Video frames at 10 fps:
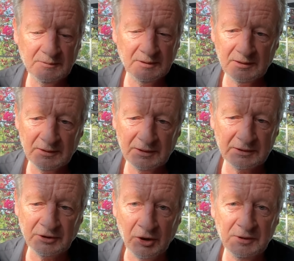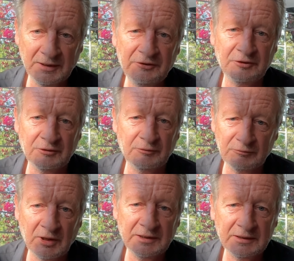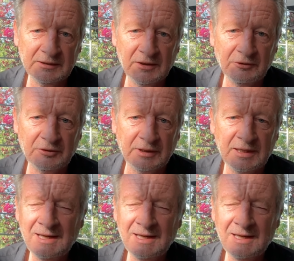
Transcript: uh, coalition running a country.